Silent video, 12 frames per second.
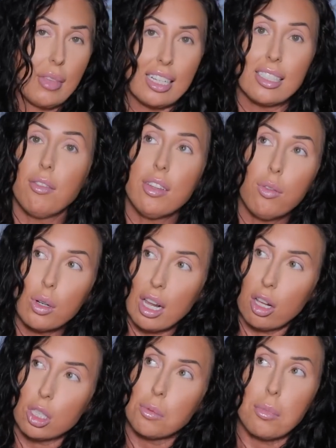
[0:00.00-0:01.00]

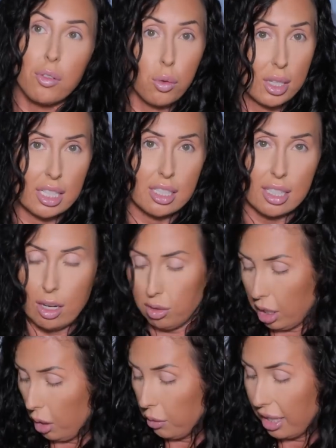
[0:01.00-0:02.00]
$74 before the
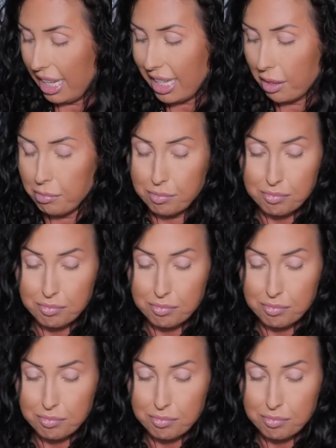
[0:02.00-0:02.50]
discount code. Like,